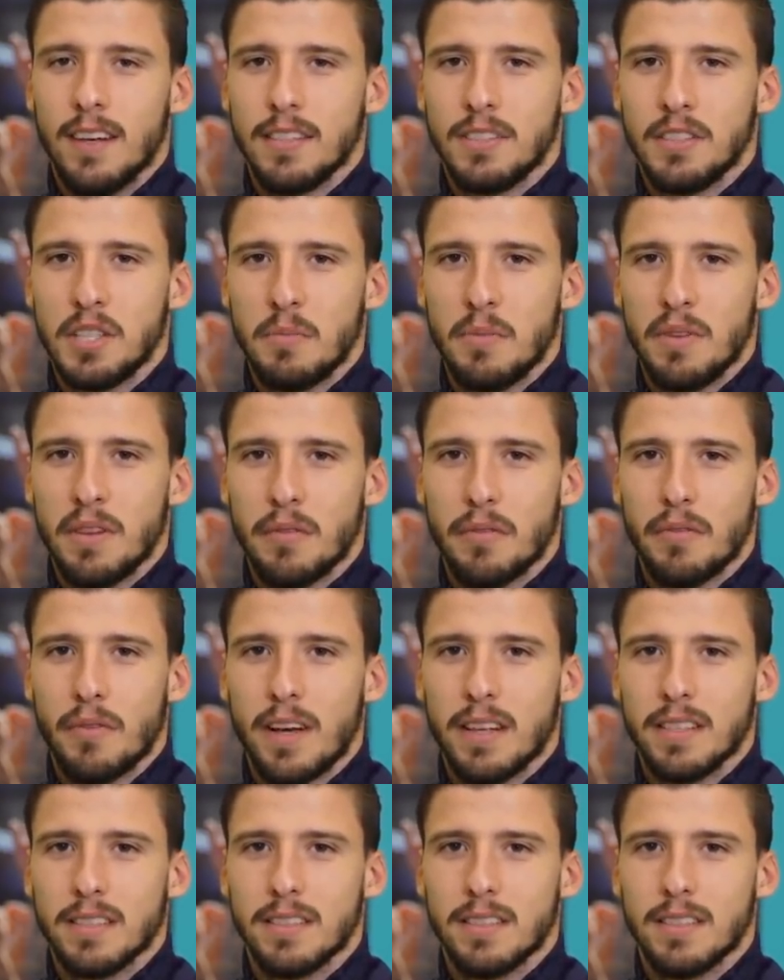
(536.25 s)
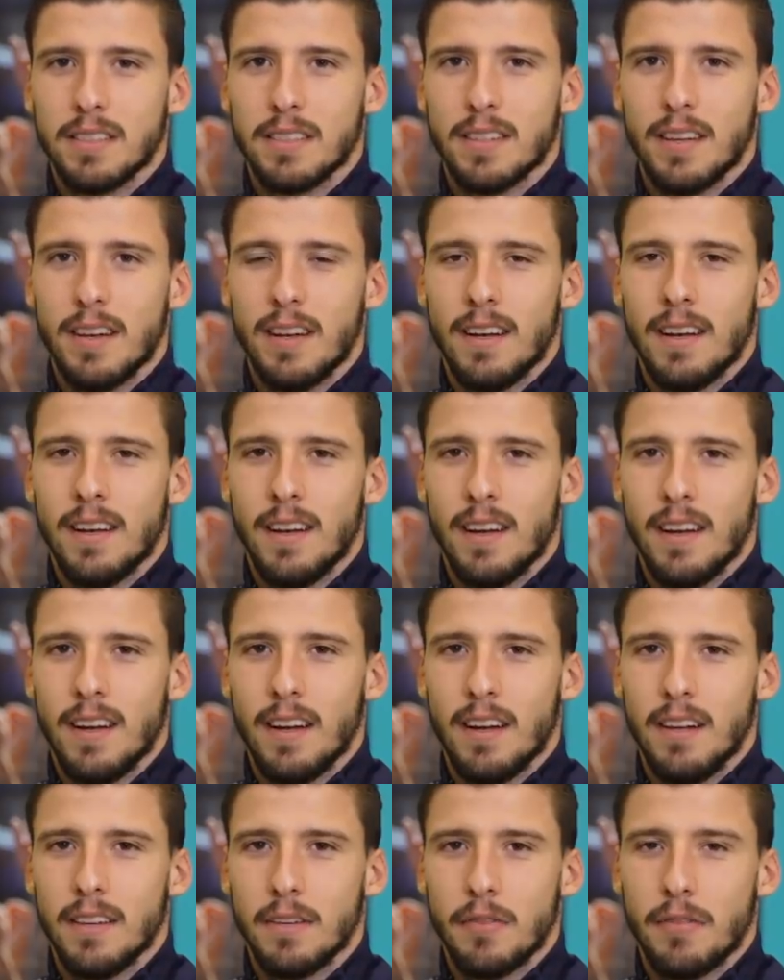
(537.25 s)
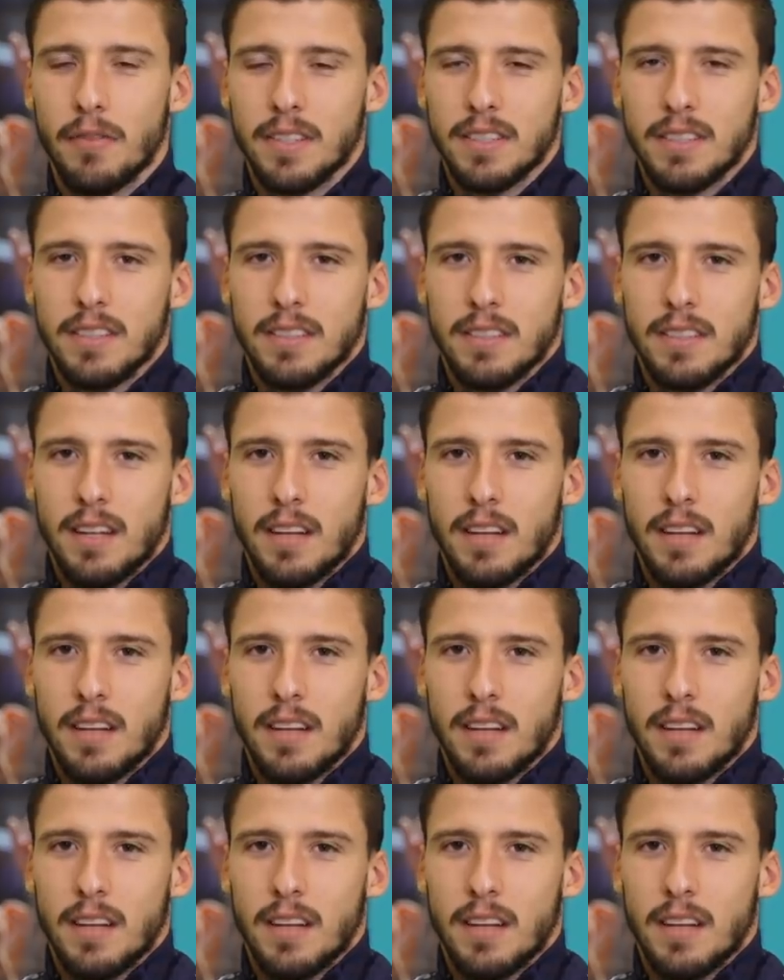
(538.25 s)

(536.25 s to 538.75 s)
see me the fast it